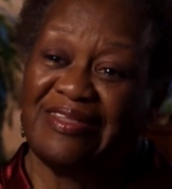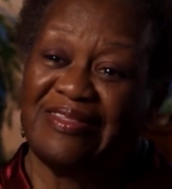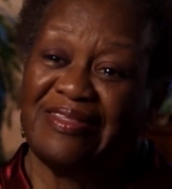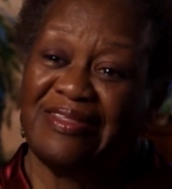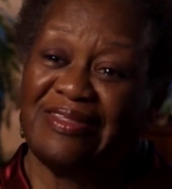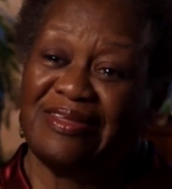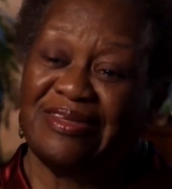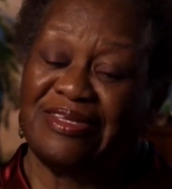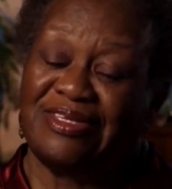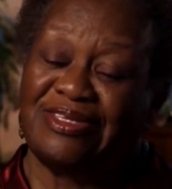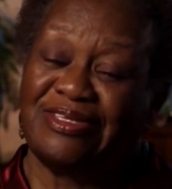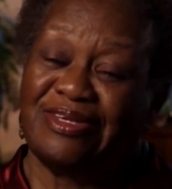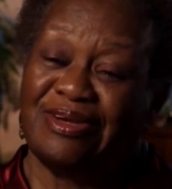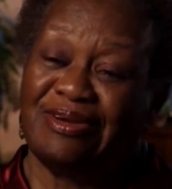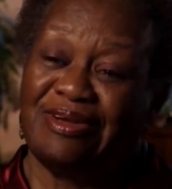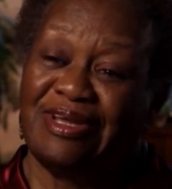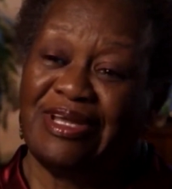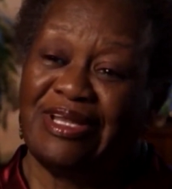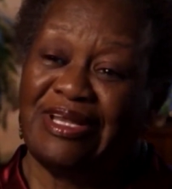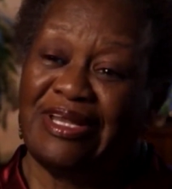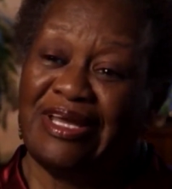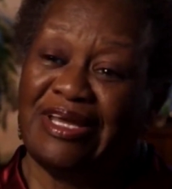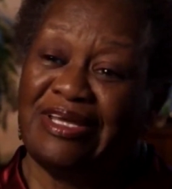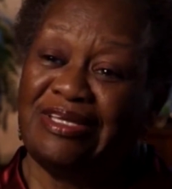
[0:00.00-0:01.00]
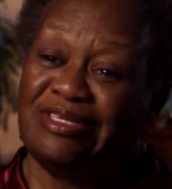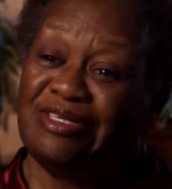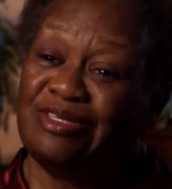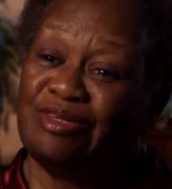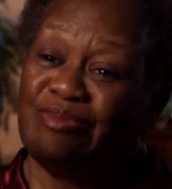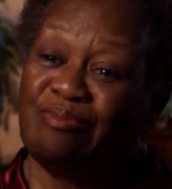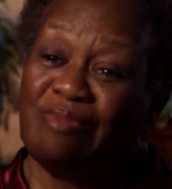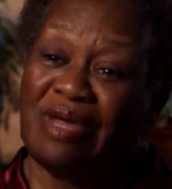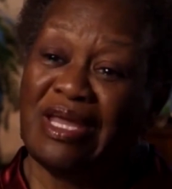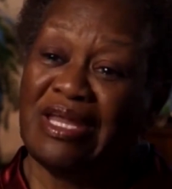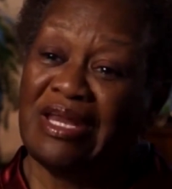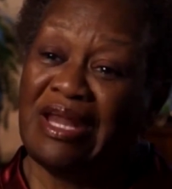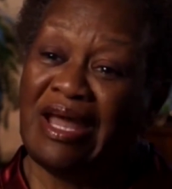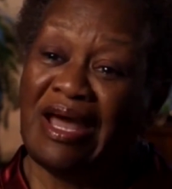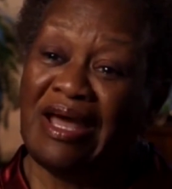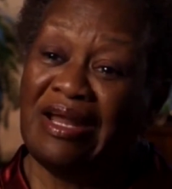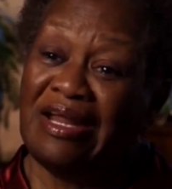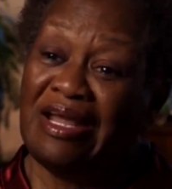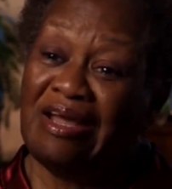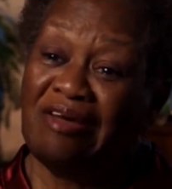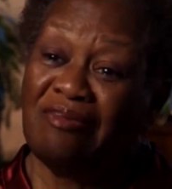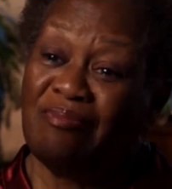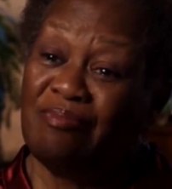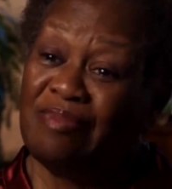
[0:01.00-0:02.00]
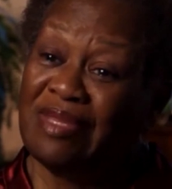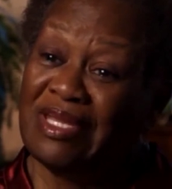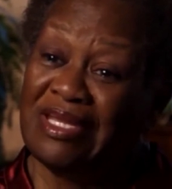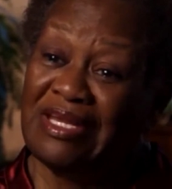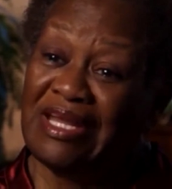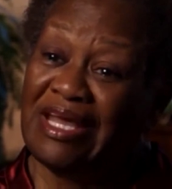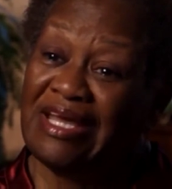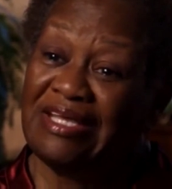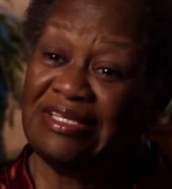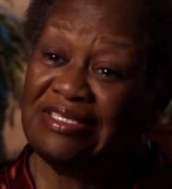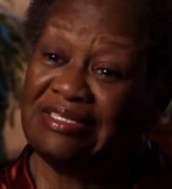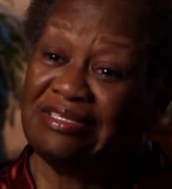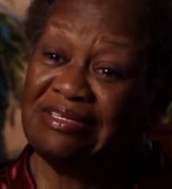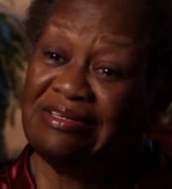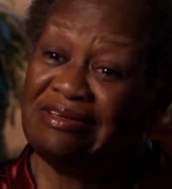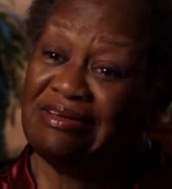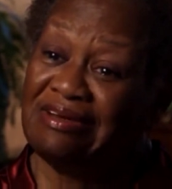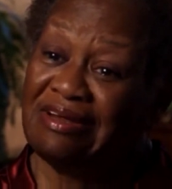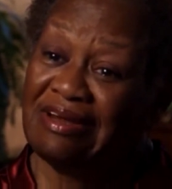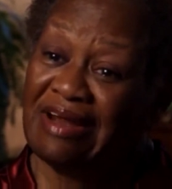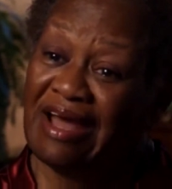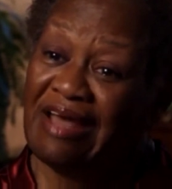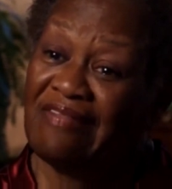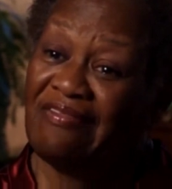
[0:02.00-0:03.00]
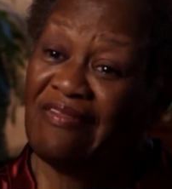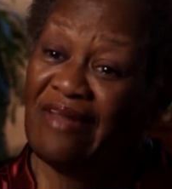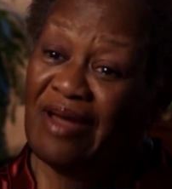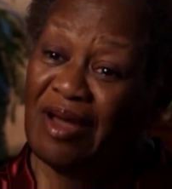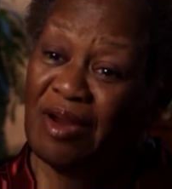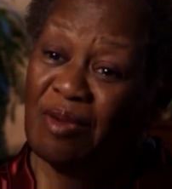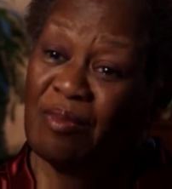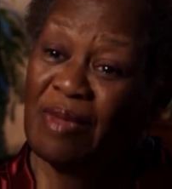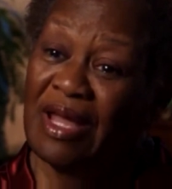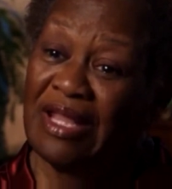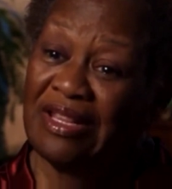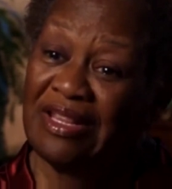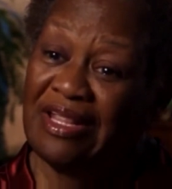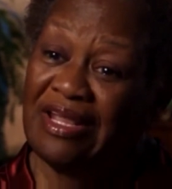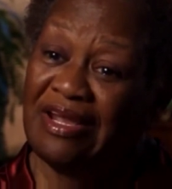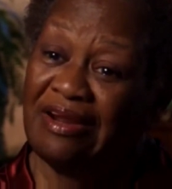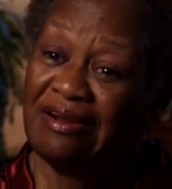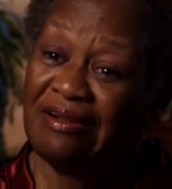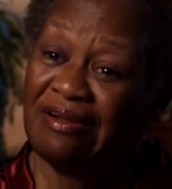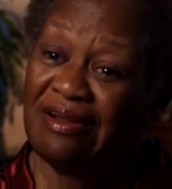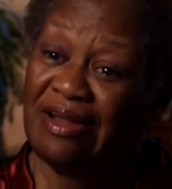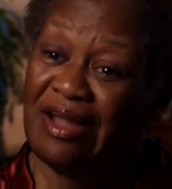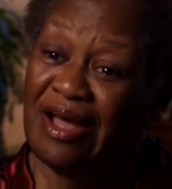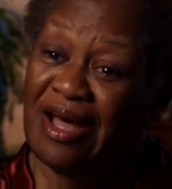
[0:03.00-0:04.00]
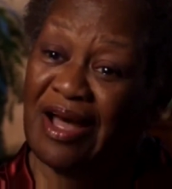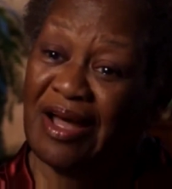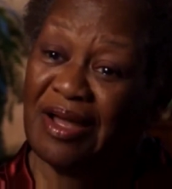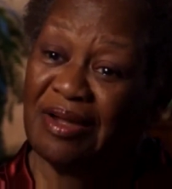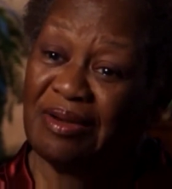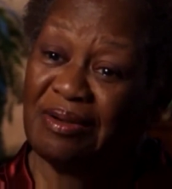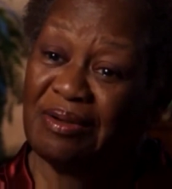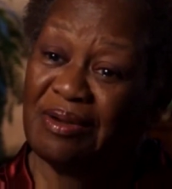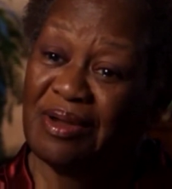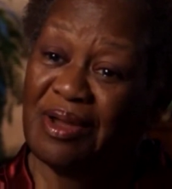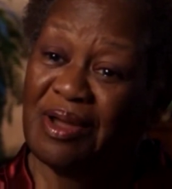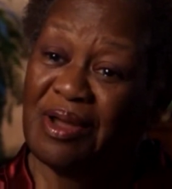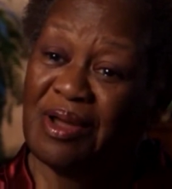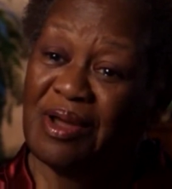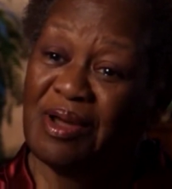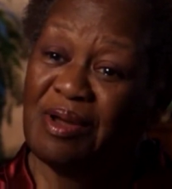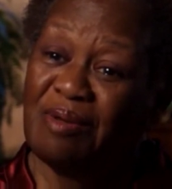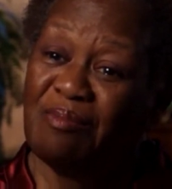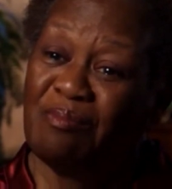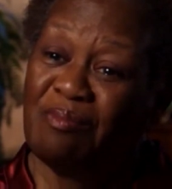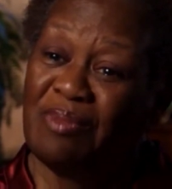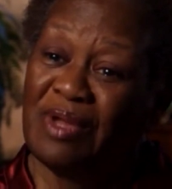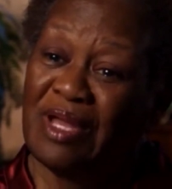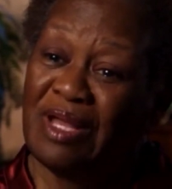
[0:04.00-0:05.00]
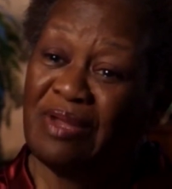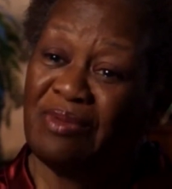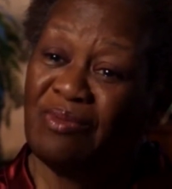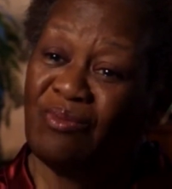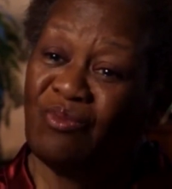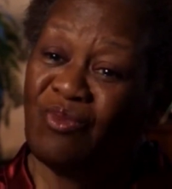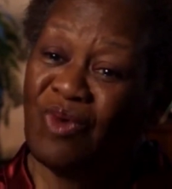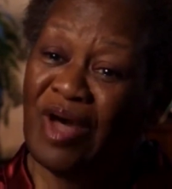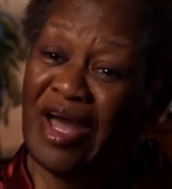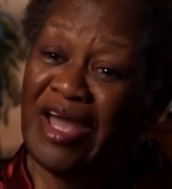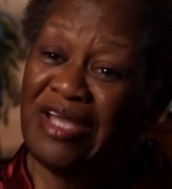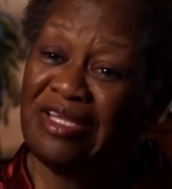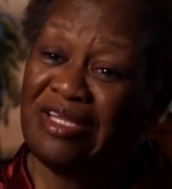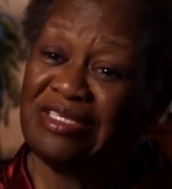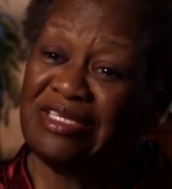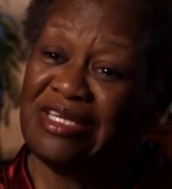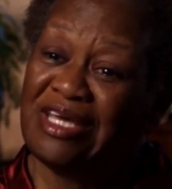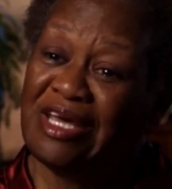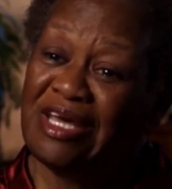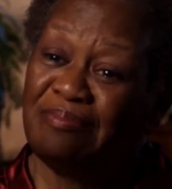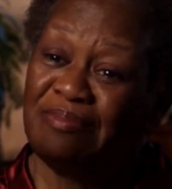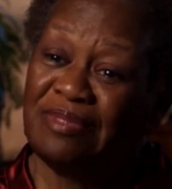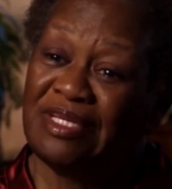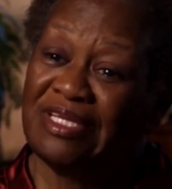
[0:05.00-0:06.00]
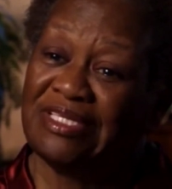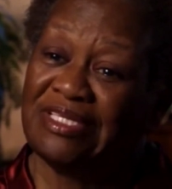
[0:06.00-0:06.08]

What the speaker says: The circulation may not have been as good, and I thought about that a lot, but whites helped